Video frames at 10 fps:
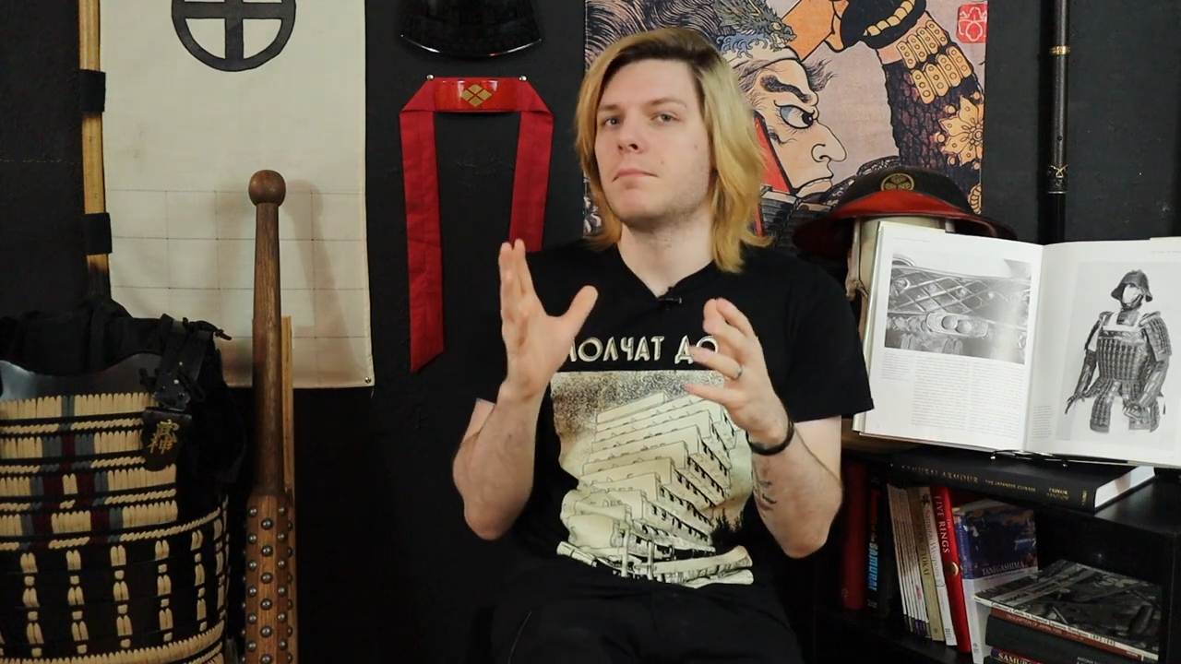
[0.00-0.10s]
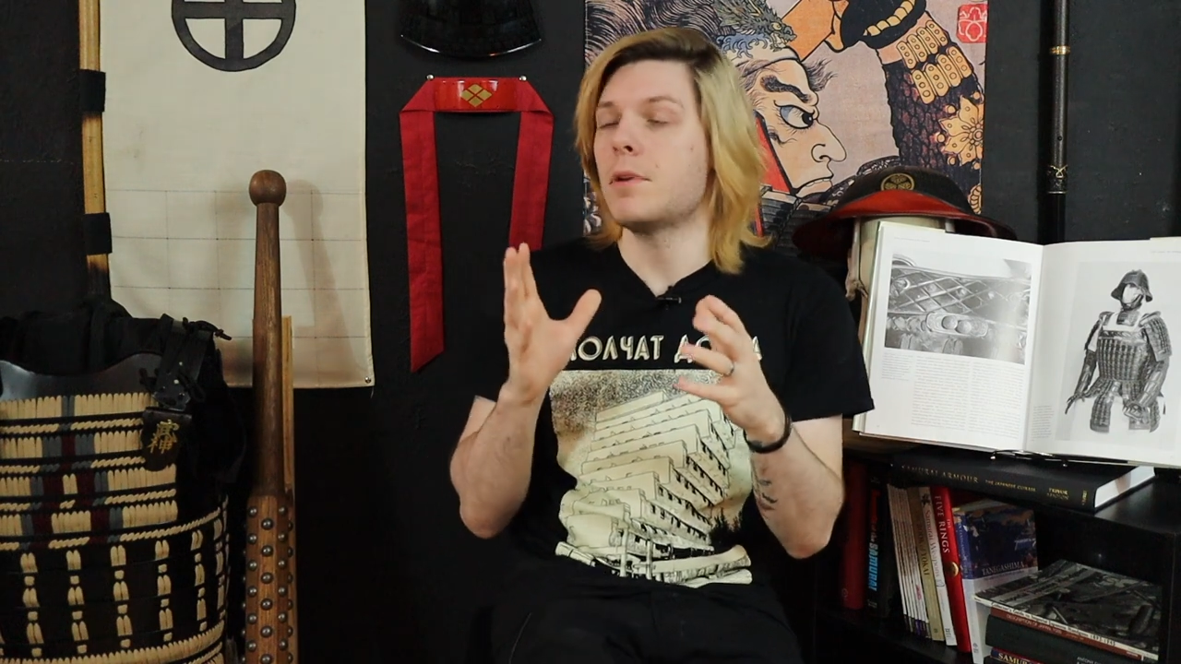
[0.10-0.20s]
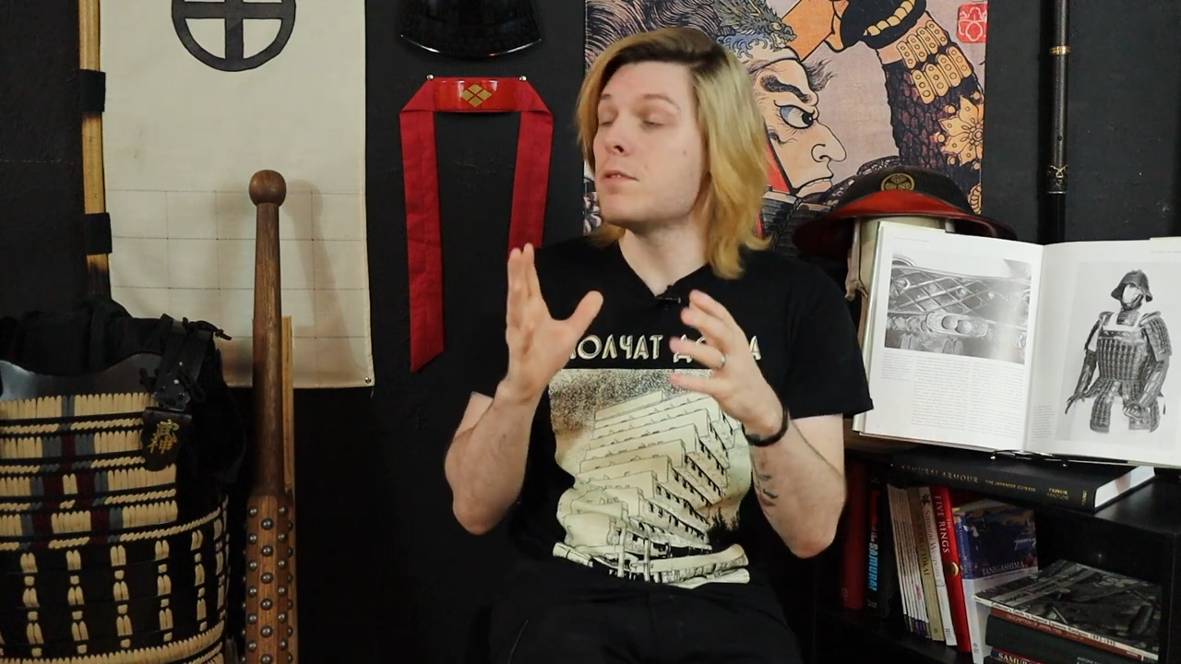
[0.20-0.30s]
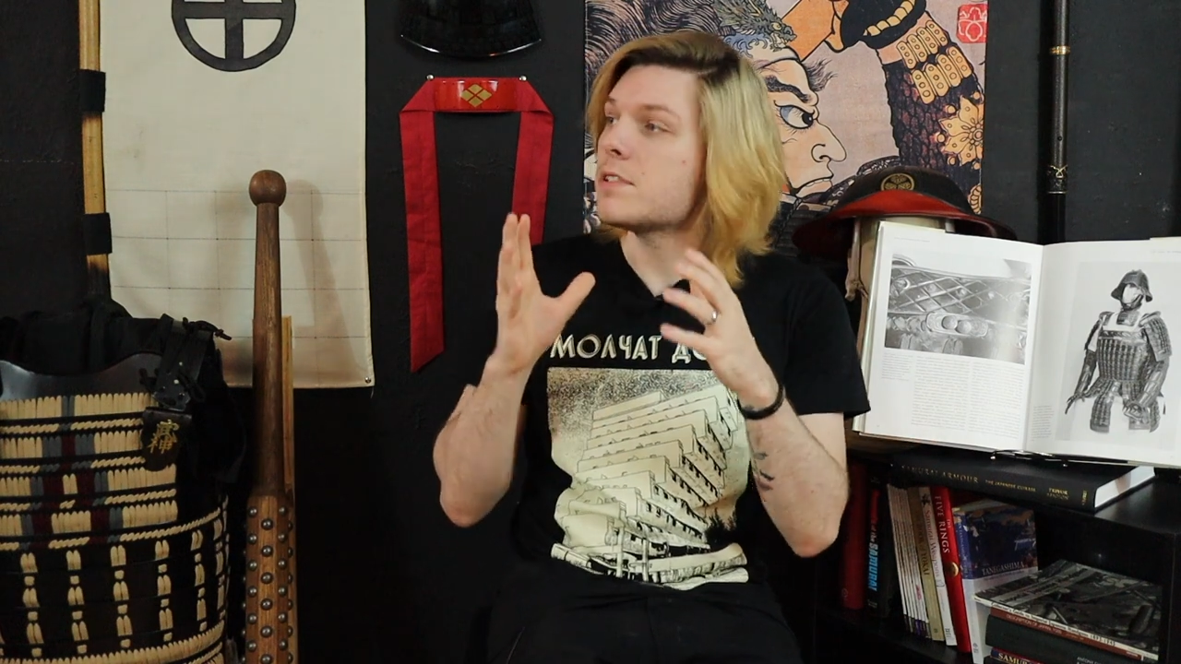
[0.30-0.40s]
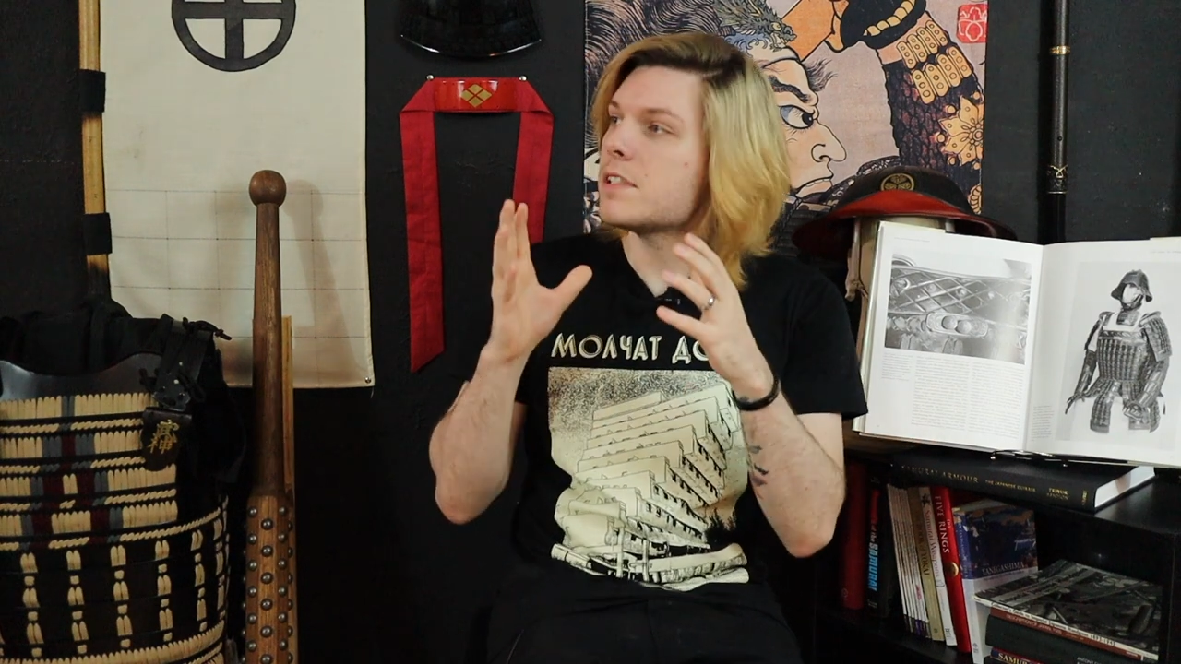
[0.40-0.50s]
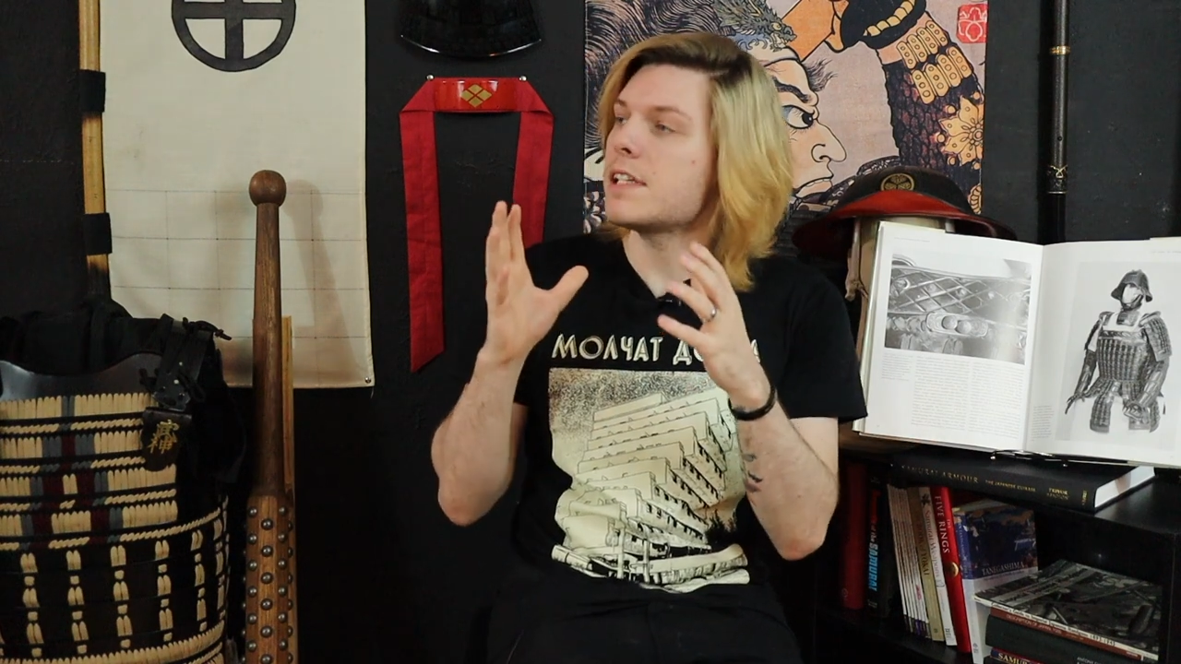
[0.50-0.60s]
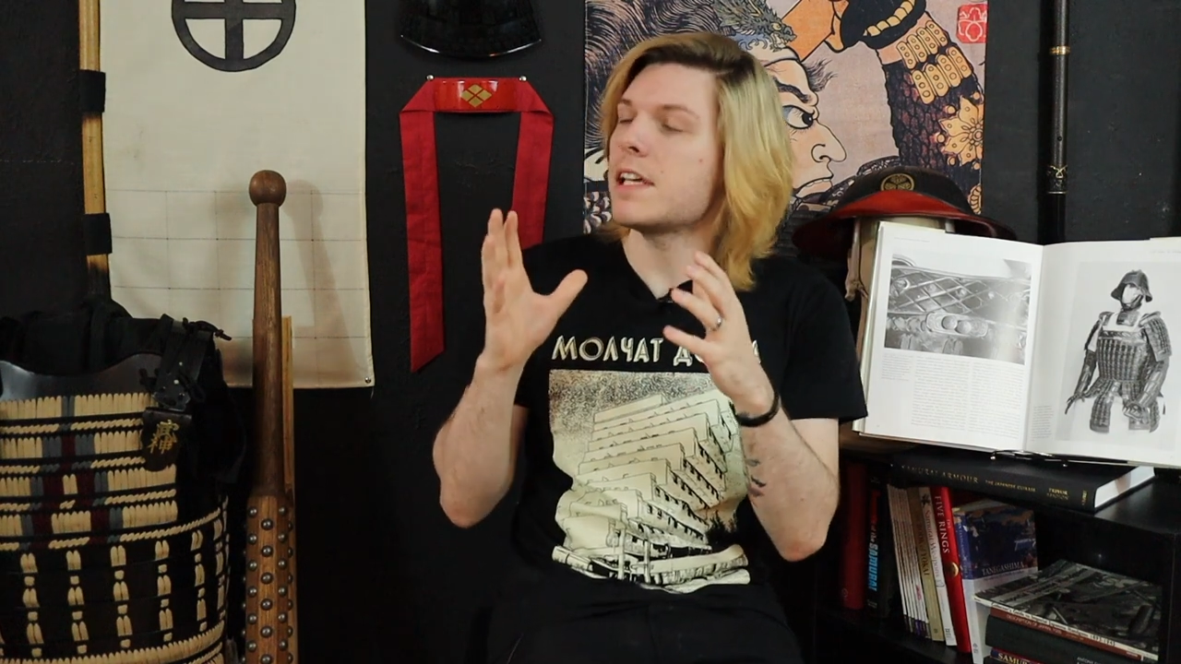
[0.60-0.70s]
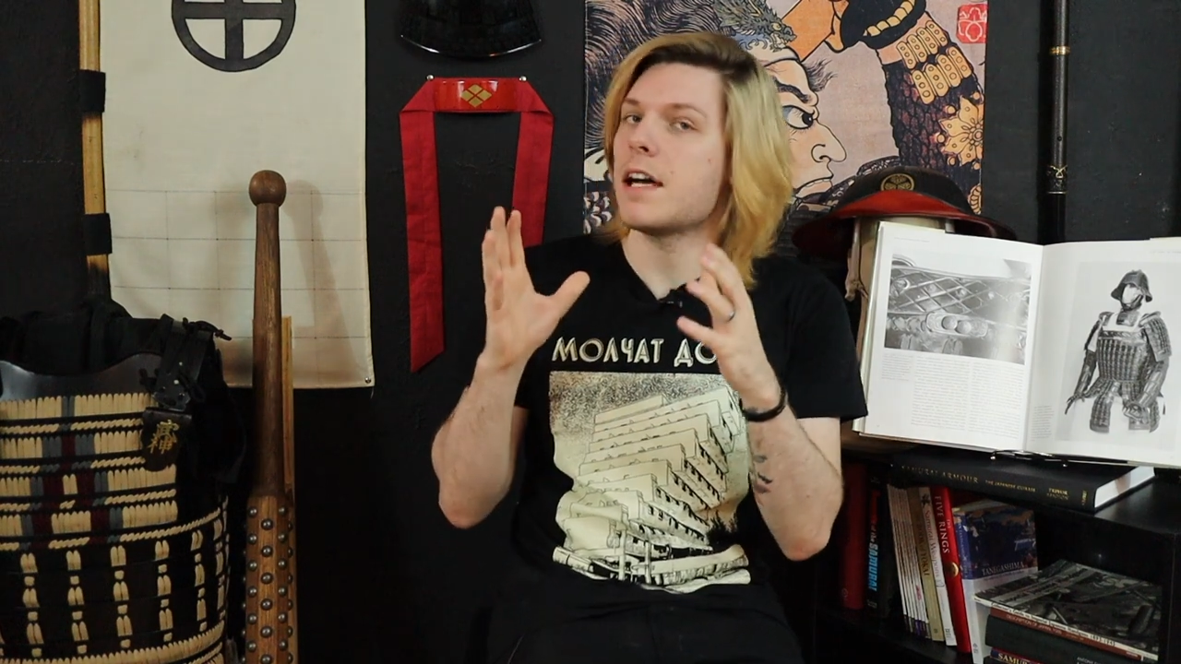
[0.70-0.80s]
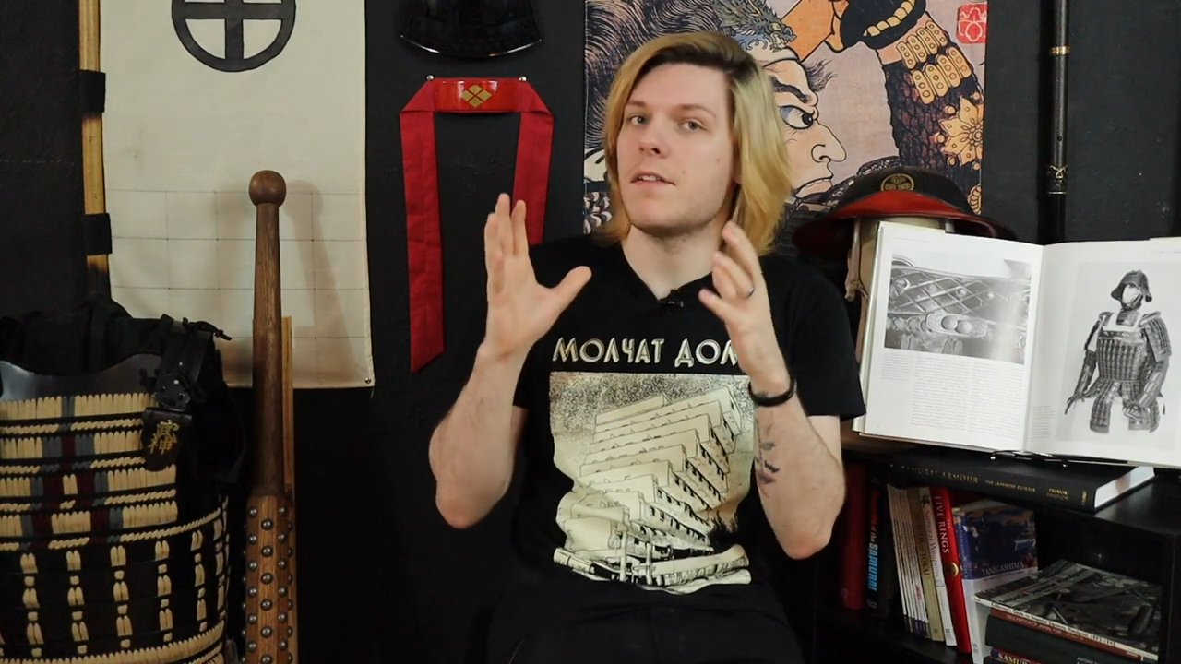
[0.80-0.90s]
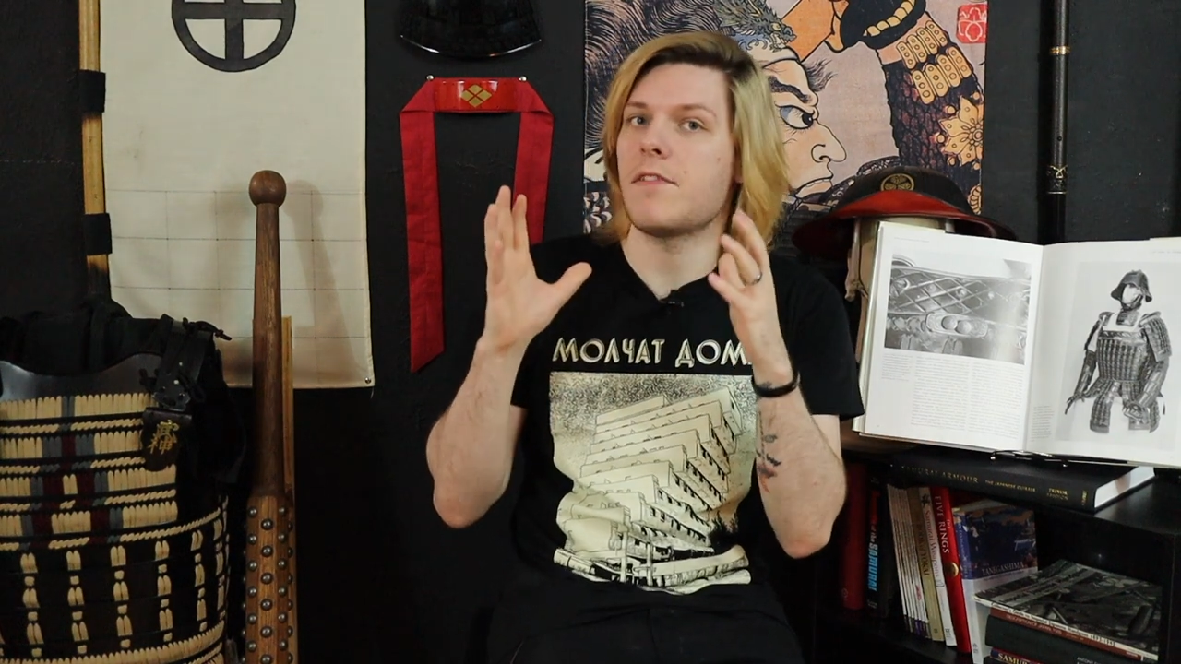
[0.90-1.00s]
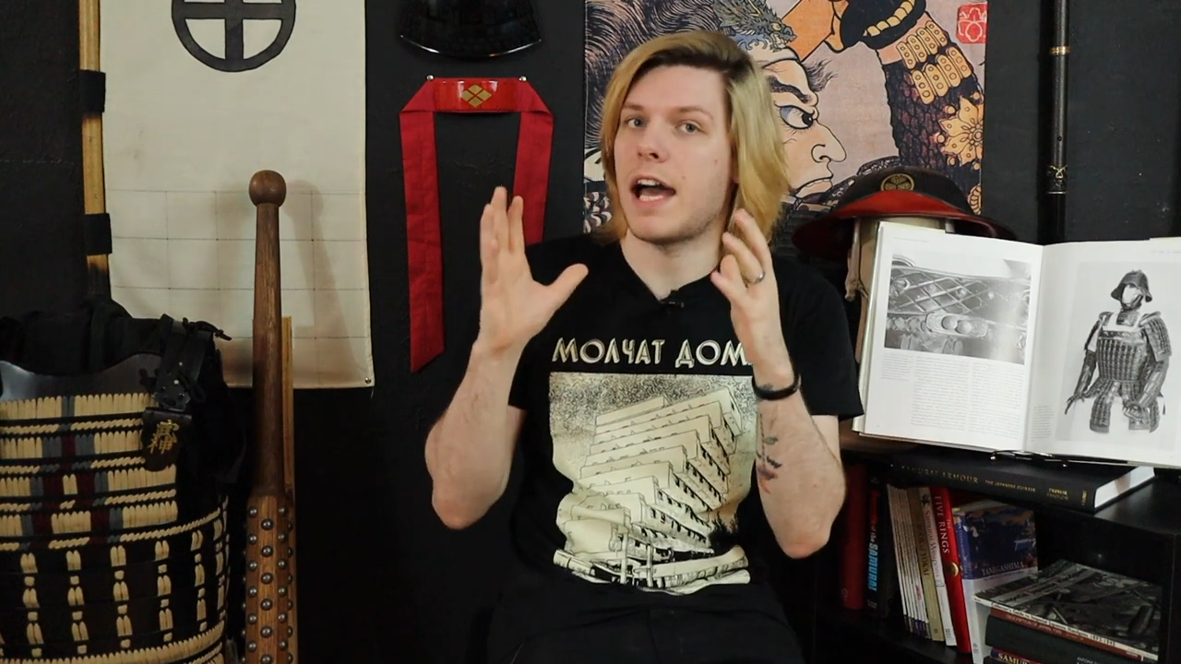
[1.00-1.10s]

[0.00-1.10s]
mostly of